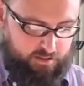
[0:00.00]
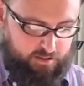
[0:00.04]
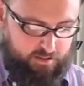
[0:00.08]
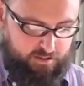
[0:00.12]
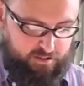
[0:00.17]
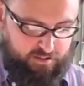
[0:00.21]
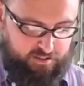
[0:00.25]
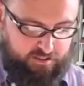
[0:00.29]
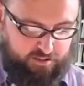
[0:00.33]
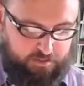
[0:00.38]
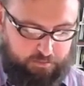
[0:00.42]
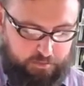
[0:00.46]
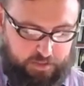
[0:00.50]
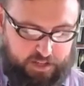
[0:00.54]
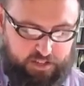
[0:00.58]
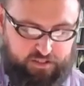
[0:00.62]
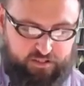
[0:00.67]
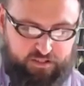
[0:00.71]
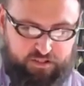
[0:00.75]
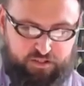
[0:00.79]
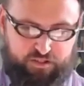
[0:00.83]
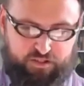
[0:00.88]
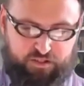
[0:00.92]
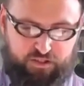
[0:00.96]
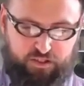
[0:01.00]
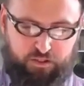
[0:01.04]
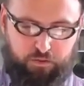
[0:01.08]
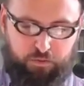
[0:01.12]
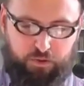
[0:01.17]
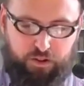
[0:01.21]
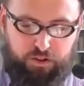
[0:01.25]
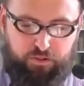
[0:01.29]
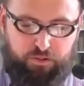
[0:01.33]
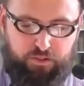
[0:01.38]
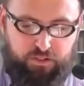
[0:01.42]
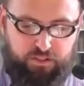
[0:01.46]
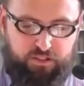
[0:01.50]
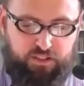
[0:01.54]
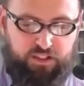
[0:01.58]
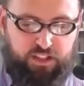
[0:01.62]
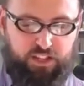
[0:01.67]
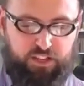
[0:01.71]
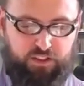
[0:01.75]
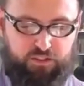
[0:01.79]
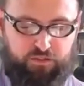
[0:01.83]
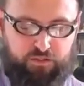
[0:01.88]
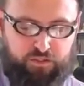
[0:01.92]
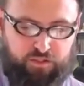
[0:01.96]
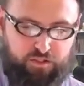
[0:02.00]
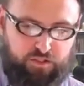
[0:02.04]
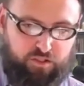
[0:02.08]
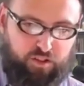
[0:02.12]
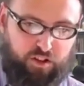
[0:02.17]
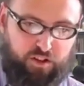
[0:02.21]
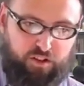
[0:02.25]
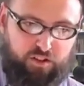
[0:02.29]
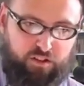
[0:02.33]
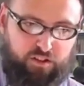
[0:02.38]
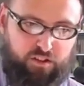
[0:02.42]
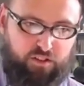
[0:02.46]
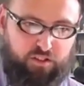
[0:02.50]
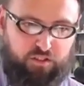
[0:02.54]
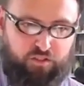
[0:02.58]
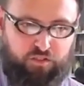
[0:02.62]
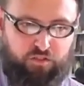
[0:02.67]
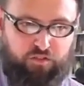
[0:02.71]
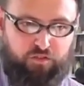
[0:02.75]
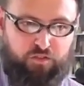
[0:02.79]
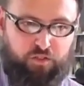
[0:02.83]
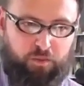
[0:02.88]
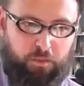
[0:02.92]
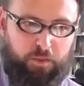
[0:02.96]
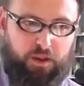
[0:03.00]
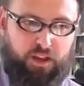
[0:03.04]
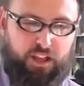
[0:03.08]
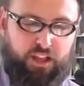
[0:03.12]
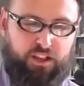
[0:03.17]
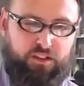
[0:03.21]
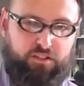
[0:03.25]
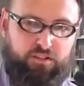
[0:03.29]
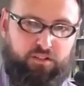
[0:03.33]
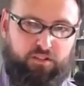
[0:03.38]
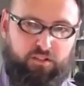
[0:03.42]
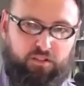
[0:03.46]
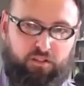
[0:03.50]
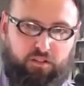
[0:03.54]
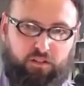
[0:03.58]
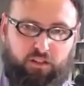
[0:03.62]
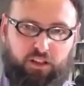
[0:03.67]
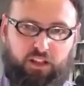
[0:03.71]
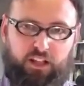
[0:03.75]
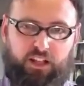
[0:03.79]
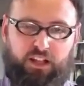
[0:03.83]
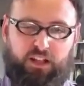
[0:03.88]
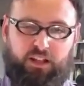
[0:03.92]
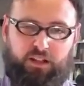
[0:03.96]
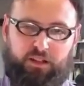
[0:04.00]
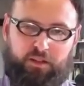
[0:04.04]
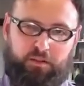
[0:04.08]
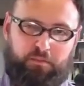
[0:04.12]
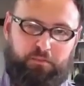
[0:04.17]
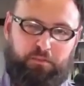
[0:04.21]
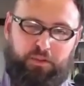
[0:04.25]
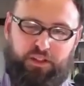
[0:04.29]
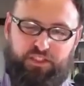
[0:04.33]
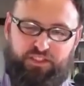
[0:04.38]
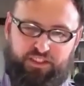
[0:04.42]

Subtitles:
The message that we receive is not from an angel, but the